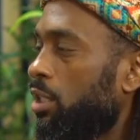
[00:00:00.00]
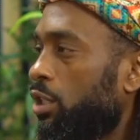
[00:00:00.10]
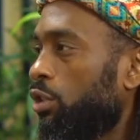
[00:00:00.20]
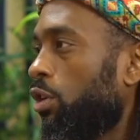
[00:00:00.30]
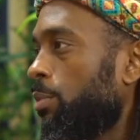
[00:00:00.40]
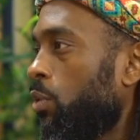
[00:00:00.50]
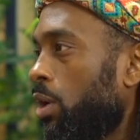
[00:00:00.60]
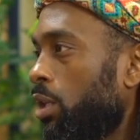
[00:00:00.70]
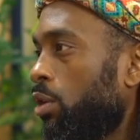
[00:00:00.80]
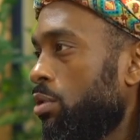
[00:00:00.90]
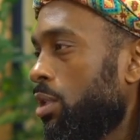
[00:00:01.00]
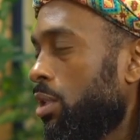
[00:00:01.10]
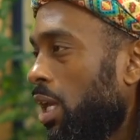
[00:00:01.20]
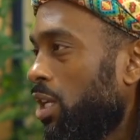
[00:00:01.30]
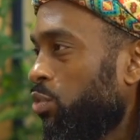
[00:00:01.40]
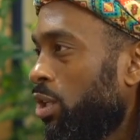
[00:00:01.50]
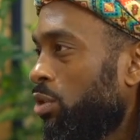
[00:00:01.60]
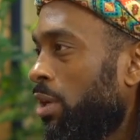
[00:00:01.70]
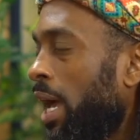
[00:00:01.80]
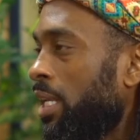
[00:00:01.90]
It's just going to be one of those things where
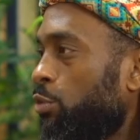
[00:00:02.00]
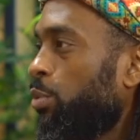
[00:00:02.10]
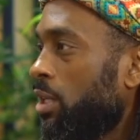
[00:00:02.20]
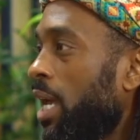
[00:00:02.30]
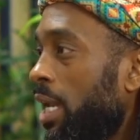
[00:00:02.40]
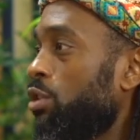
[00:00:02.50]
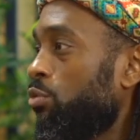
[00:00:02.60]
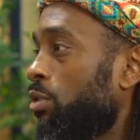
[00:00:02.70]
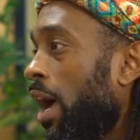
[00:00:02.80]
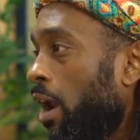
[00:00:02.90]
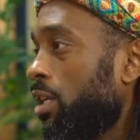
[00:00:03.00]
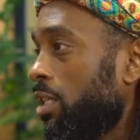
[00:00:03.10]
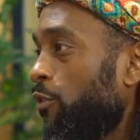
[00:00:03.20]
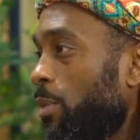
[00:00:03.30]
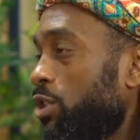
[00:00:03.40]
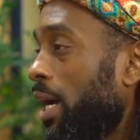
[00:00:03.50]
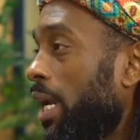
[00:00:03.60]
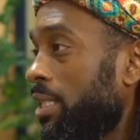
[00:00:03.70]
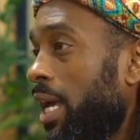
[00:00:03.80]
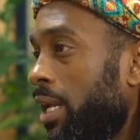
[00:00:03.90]
you got super excited, you got all this information, you
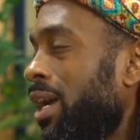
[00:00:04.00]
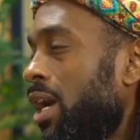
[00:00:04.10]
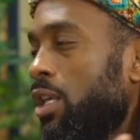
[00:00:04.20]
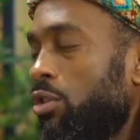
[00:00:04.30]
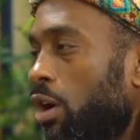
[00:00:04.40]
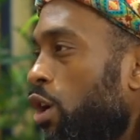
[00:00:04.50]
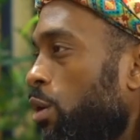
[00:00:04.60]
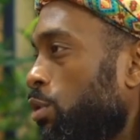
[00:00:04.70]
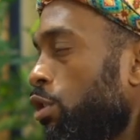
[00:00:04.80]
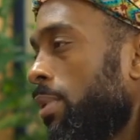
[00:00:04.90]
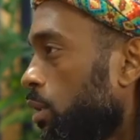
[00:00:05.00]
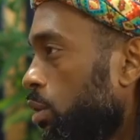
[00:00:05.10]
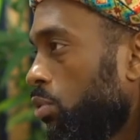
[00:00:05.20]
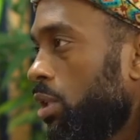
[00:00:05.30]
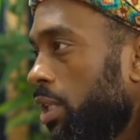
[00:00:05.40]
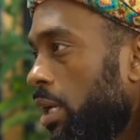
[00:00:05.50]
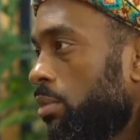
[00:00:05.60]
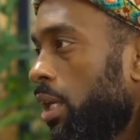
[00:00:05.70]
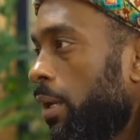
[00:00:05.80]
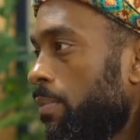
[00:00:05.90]
got excited, you go home, you go back to doing the same
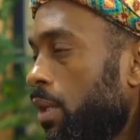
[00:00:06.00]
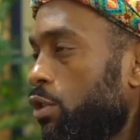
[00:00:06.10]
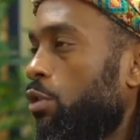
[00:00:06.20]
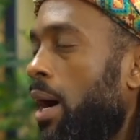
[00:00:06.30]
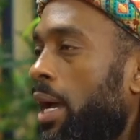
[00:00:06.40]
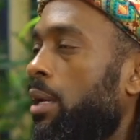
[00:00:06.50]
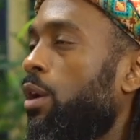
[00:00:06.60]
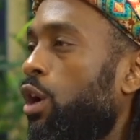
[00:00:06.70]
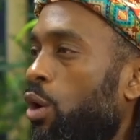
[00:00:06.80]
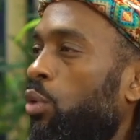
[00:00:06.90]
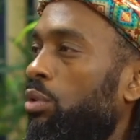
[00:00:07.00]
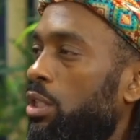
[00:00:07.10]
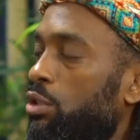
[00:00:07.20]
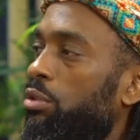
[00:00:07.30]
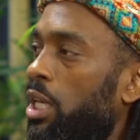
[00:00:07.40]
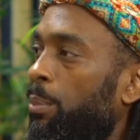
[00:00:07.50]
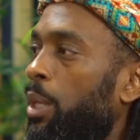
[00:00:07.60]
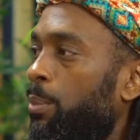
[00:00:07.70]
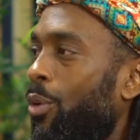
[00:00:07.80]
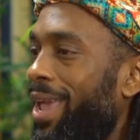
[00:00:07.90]
thing. So my goal is to get
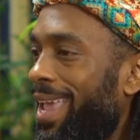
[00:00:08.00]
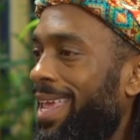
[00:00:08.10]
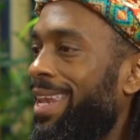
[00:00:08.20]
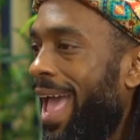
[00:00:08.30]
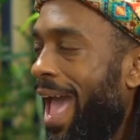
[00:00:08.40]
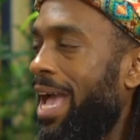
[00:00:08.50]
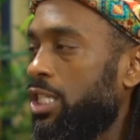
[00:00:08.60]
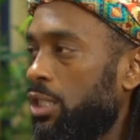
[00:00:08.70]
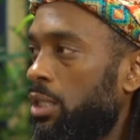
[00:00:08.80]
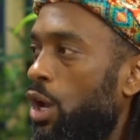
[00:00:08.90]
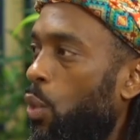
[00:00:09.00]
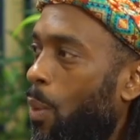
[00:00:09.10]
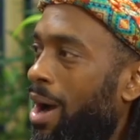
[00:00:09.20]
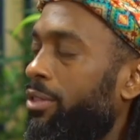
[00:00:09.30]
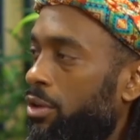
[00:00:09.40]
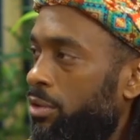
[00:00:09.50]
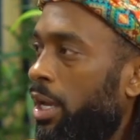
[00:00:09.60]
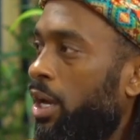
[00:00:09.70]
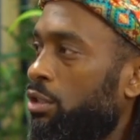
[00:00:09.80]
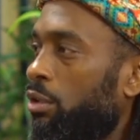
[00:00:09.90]
people in action while they're
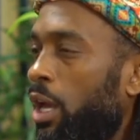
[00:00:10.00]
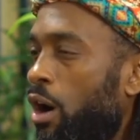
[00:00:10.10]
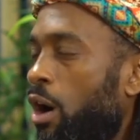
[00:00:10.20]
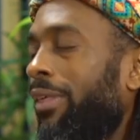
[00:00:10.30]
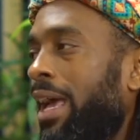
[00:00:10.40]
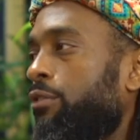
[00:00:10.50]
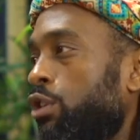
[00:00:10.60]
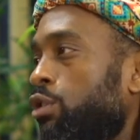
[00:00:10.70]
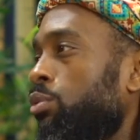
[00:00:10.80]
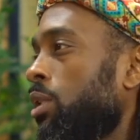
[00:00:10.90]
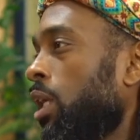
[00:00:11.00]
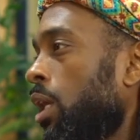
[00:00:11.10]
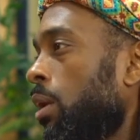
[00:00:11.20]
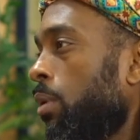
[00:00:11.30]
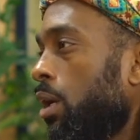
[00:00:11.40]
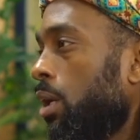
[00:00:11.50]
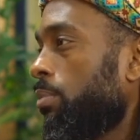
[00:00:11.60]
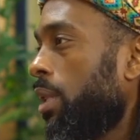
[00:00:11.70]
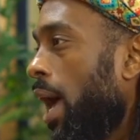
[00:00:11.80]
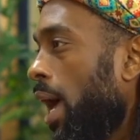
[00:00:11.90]
there, so that all they have to do is keep
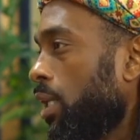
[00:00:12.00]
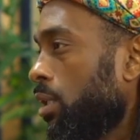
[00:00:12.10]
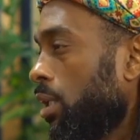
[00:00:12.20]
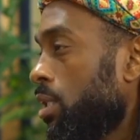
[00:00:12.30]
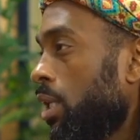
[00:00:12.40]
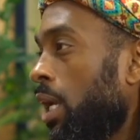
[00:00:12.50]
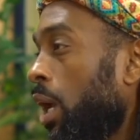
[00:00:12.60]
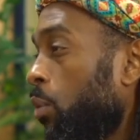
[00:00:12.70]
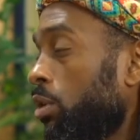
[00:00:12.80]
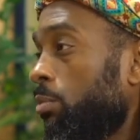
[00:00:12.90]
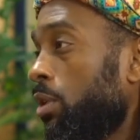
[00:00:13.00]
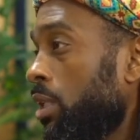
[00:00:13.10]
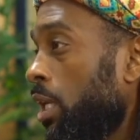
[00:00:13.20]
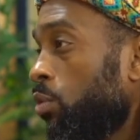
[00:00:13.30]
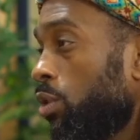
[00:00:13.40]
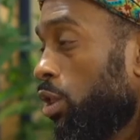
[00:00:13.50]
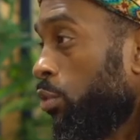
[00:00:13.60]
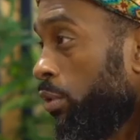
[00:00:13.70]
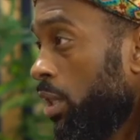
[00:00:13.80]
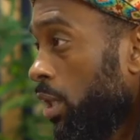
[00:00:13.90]
up the action. Because again, I want them to say
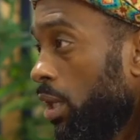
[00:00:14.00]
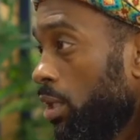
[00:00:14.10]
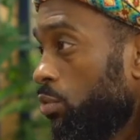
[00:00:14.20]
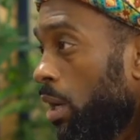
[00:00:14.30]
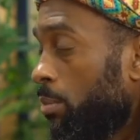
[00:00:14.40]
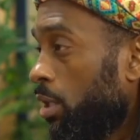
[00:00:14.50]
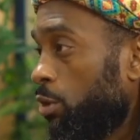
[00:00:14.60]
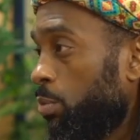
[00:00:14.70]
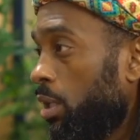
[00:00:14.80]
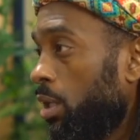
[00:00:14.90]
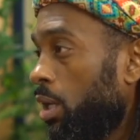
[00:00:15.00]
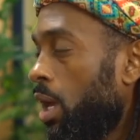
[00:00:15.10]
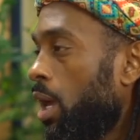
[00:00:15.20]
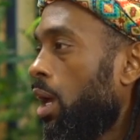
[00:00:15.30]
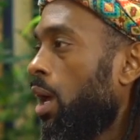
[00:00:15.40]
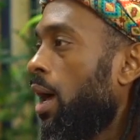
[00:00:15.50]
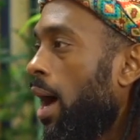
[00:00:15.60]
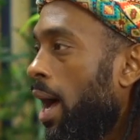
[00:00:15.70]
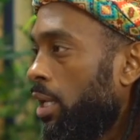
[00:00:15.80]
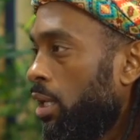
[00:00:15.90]
3 things when I'm done speaking.
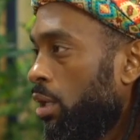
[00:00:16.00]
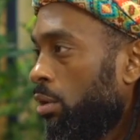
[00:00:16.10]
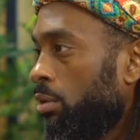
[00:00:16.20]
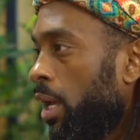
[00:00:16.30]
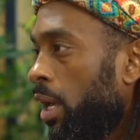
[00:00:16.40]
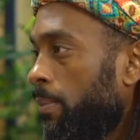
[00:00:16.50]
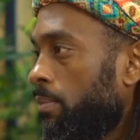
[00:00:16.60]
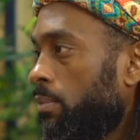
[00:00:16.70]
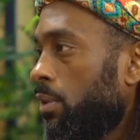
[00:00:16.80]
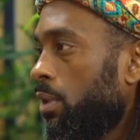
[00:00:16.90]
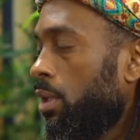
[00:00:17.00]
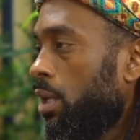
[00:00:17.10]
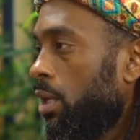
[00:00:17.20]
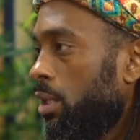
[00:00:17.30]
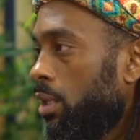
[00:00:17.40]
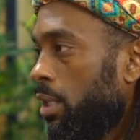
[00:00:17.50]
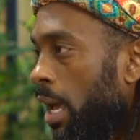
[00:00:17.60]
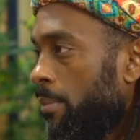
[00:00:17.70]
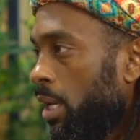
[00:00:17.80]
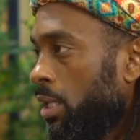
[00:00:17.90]
I didn't know that.
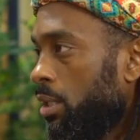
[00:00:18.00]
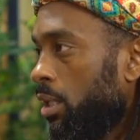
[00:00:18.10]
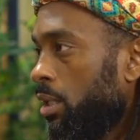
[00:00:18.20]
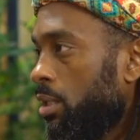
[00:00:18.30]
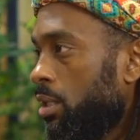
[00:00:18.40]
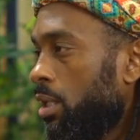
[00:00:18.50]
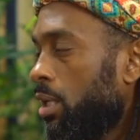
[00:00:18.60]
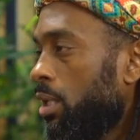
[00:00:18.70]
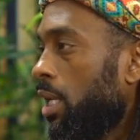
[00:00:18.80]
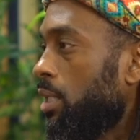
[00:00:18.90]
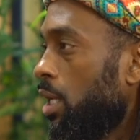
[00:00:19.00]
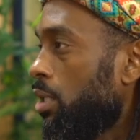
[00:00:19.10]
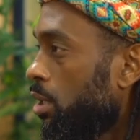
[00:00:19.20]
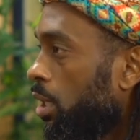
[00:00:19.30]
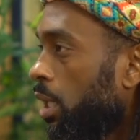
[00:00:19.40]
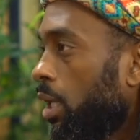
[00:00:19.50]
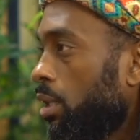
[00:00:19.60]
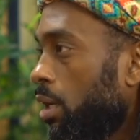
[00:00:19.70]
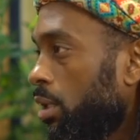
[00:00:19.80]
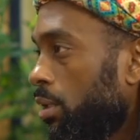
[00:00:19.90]
That makes sense. That's easier than I
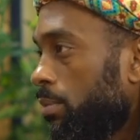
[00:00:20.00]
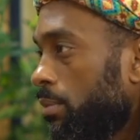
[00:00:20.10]
thought.